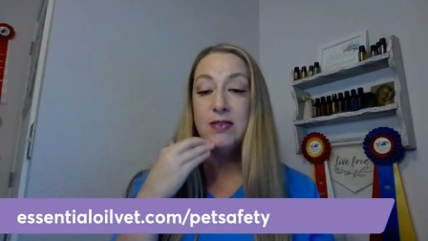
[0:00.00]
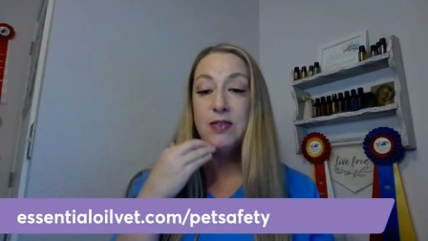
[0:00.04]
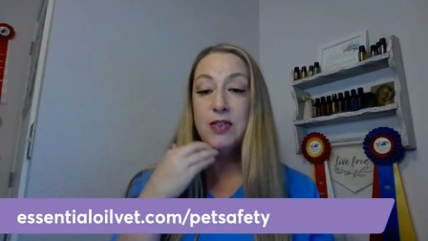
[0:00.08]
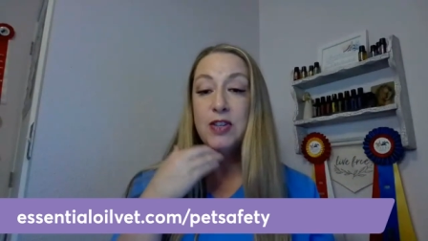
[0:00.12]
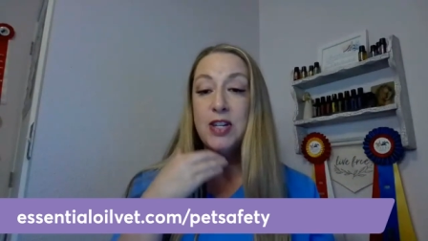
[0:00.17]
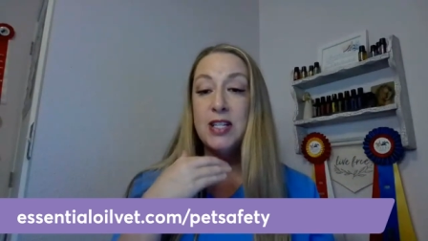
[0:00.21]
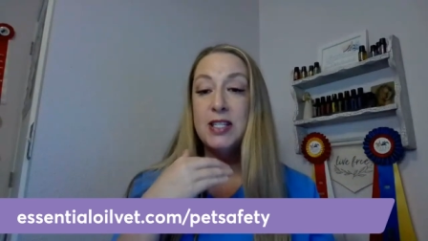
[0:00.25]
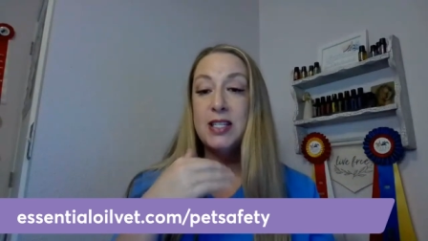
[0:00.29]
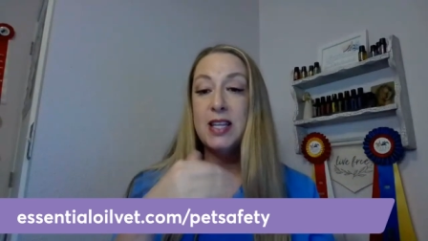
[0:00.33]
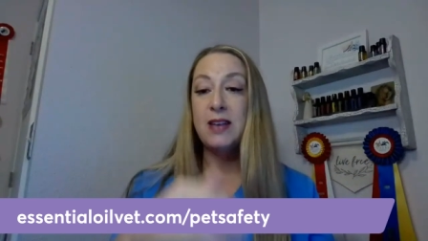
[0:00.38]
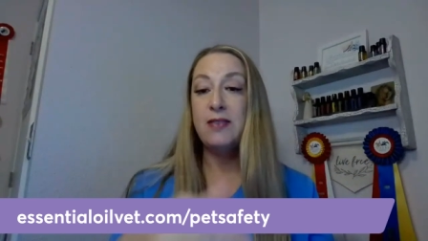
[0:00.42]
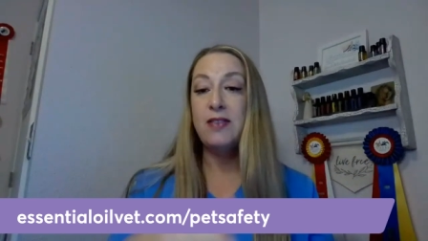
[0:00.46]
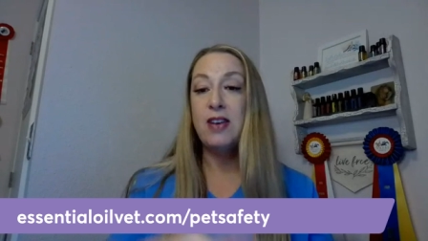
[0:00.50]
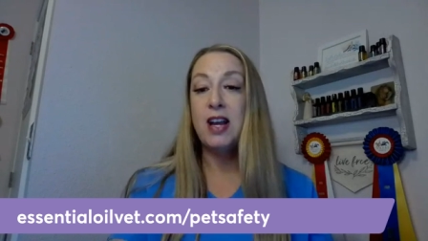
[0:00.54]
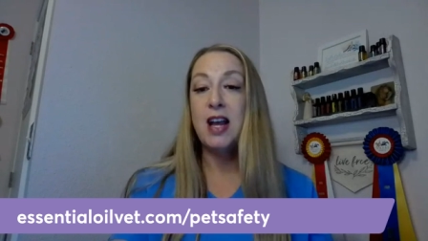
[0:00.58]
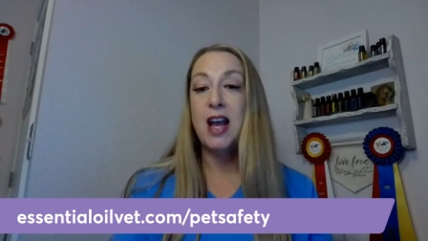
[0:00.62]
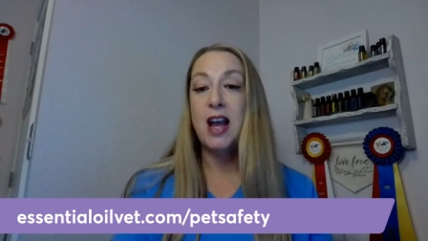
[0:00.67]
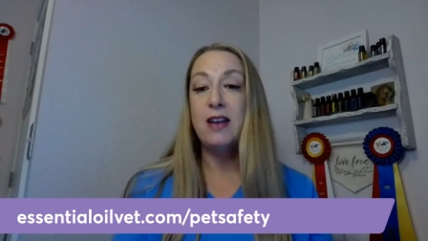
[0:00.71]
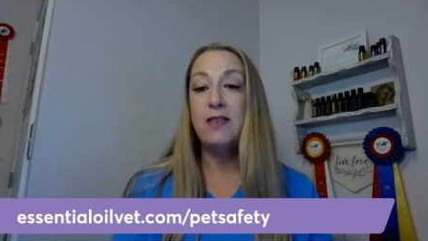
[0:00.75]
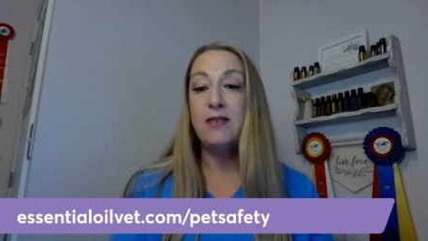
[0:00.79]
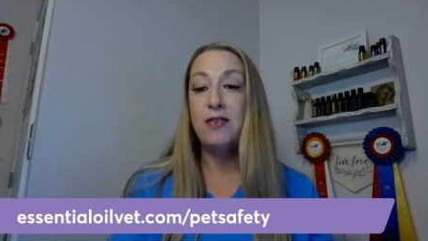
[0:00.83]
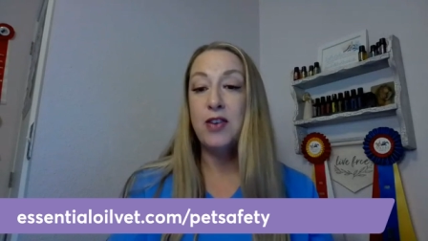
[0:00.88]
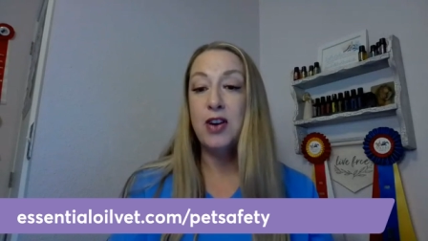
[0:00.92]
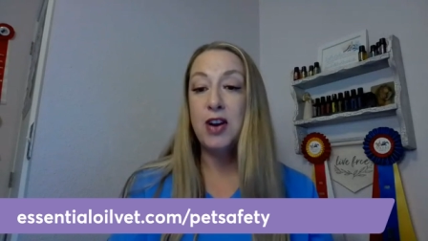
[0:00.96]
free safety
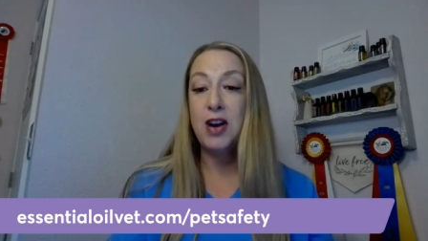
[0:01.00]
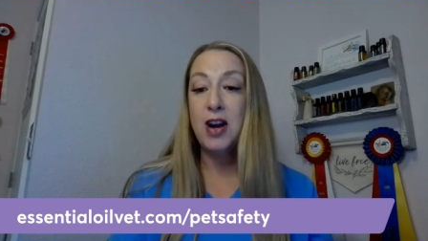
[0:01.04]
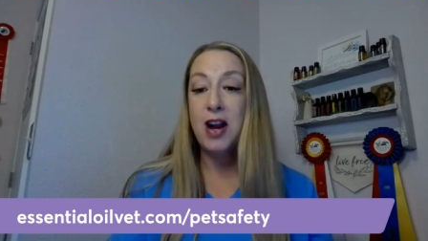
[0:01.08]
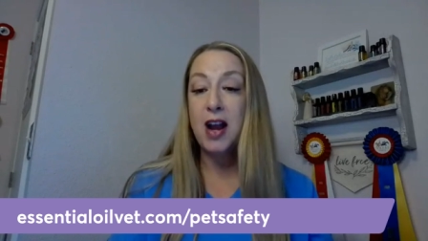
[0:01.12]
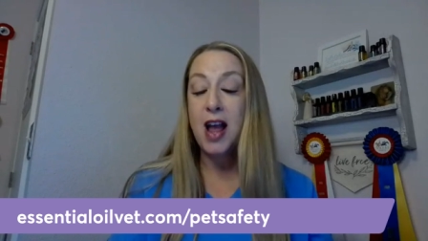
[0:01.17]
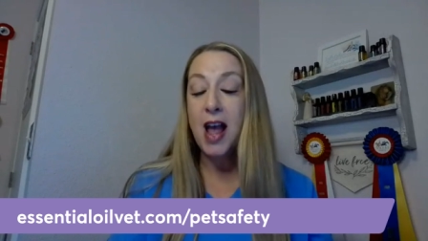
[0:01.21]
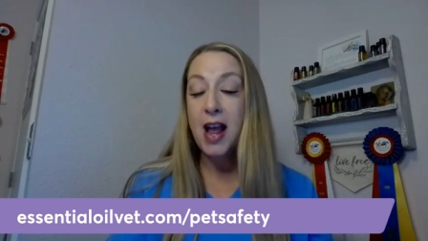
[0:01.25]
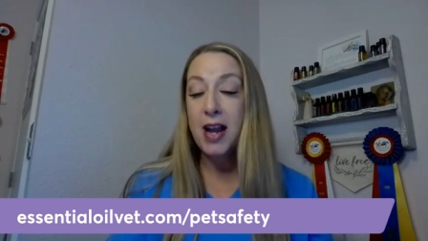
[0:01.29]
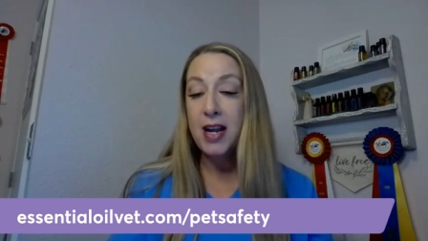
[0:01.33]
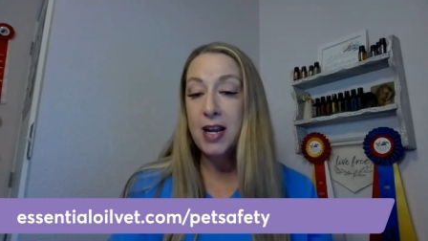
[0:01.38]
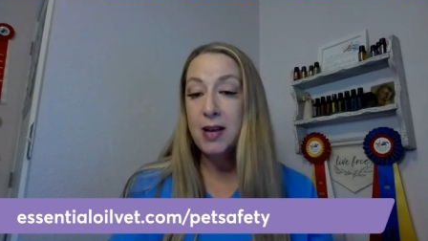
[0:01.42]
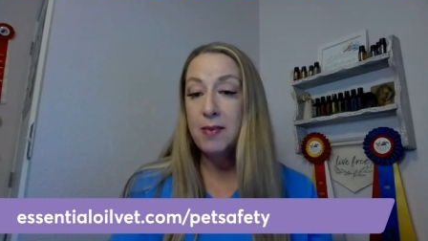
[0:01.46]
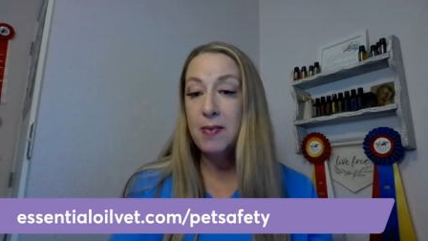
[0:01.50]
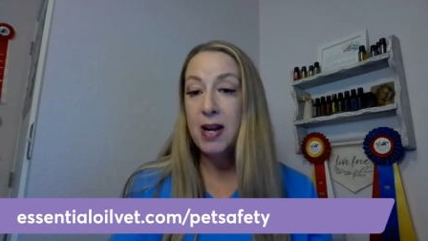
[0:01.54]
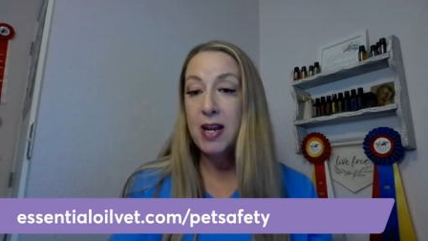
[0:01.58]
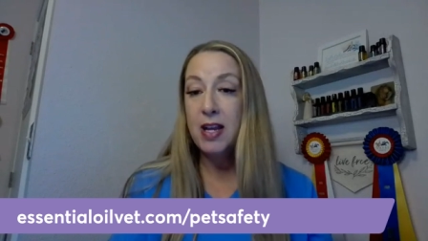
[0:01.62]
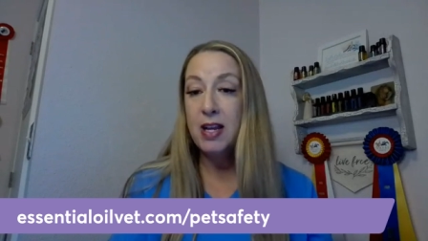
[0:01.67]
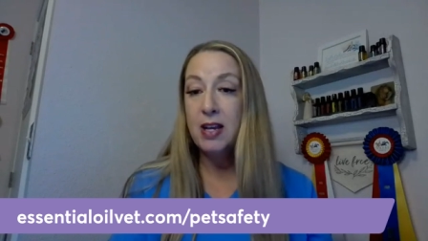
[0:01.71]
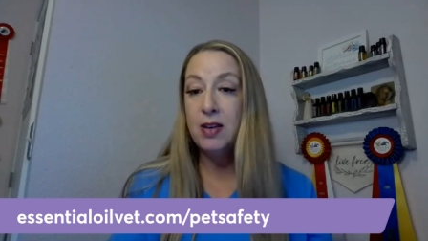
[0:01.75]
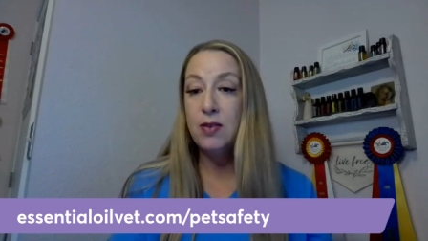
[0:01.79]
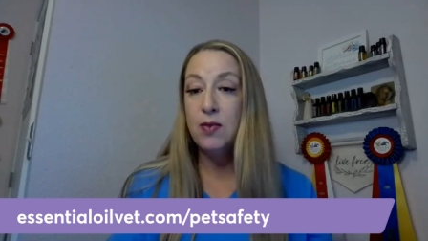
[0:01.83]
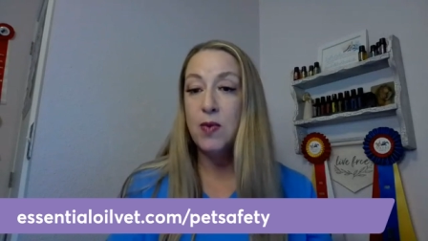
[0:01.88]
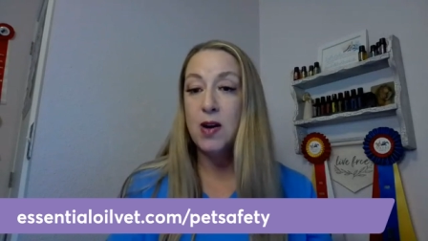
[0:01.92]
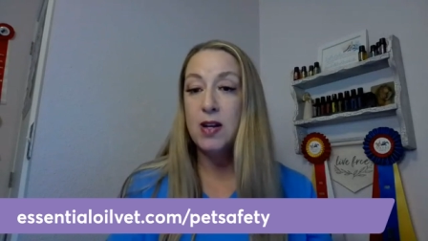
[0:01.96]
guide for
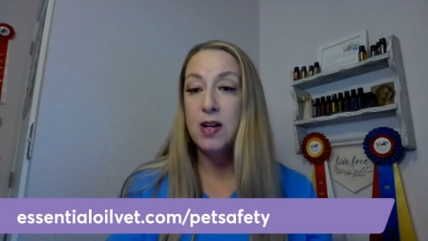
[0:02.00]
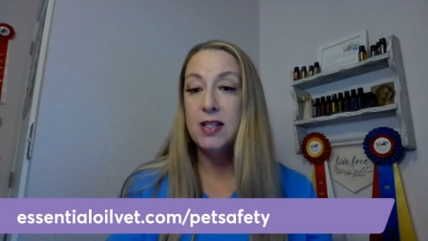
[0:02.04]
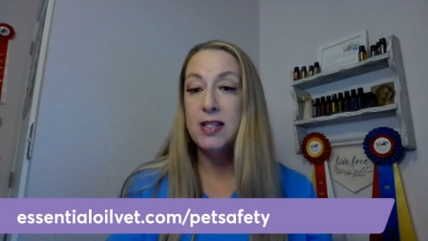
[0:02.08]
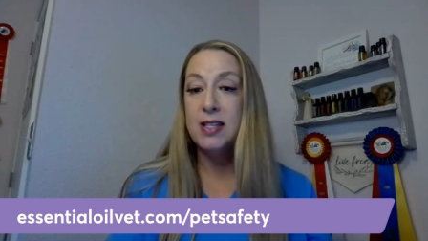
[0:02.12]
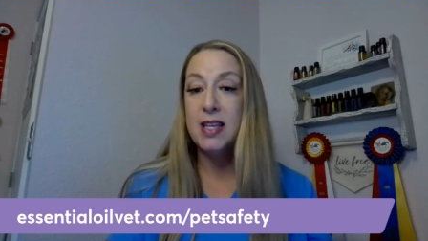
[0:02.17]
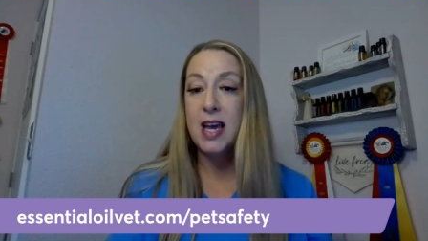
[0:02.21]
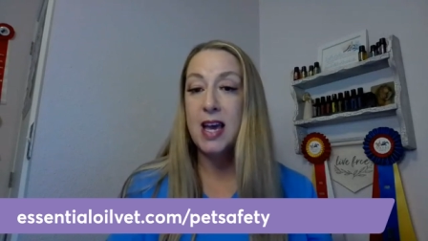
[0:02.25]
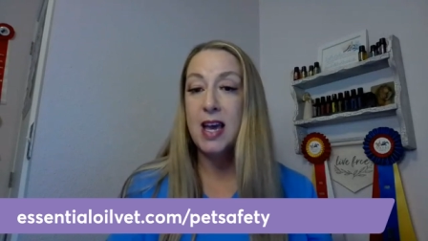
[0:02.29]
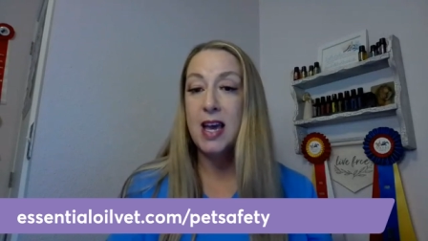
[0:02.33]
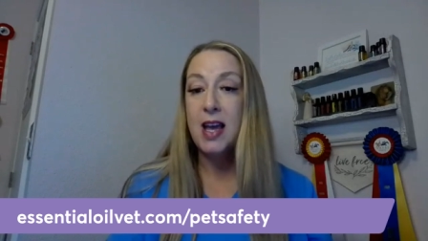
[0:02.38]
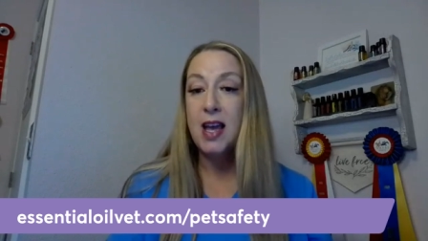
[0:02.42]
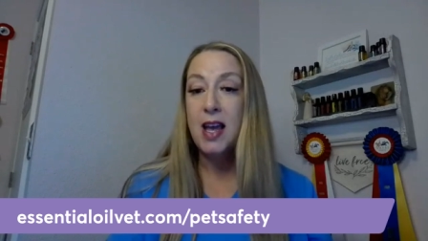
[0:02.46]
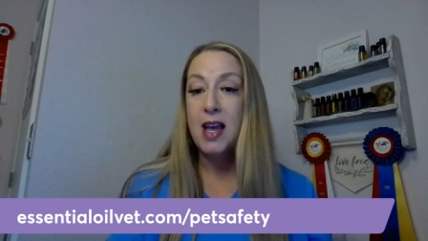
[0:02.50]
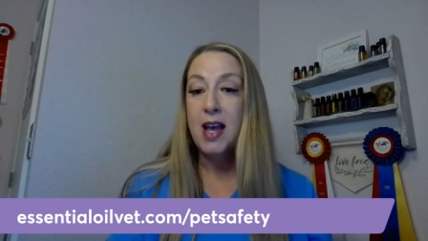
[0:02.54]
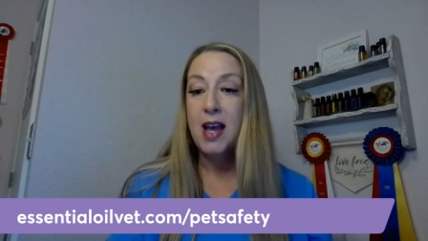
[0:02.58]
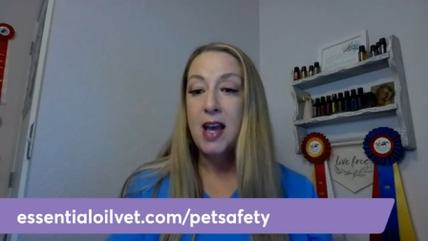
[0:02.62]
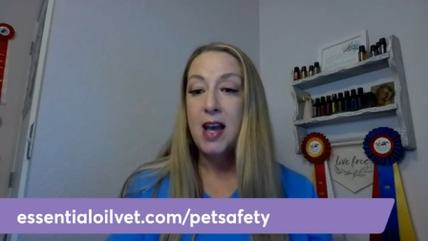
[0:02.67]
anybody who wants it.